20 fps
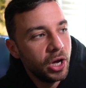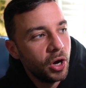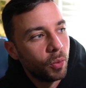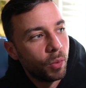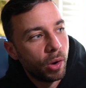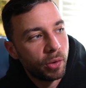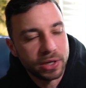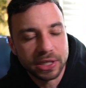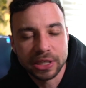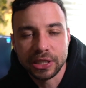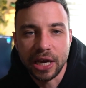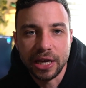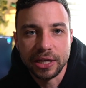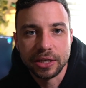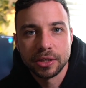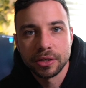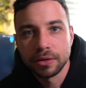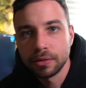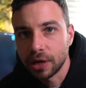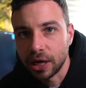where it
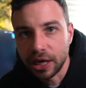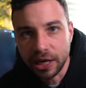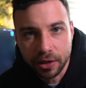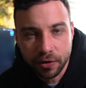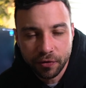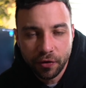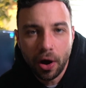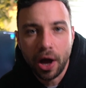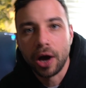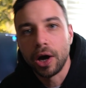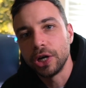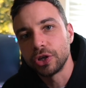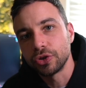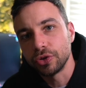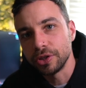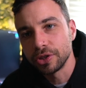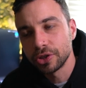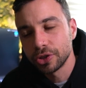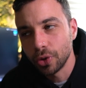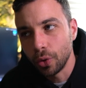says click the fire
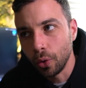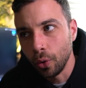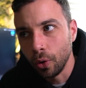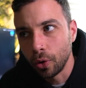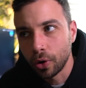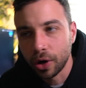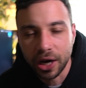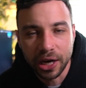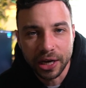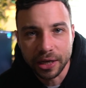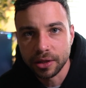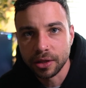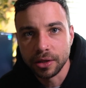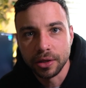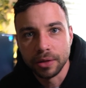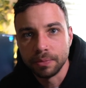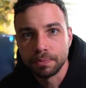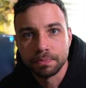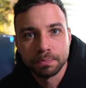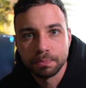hydrants or click
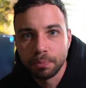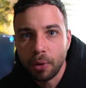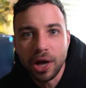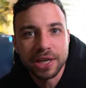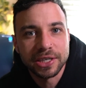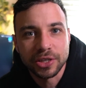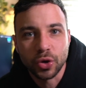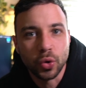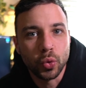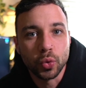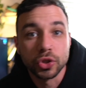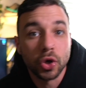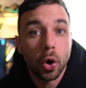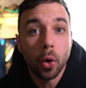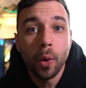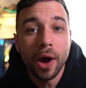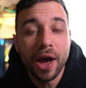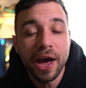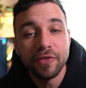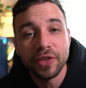the bicycles
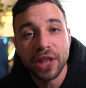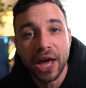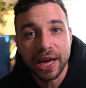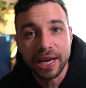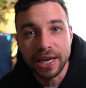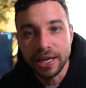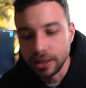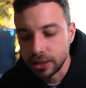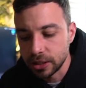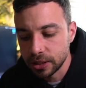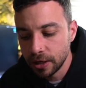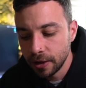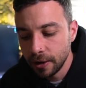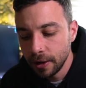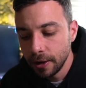or whatever that is.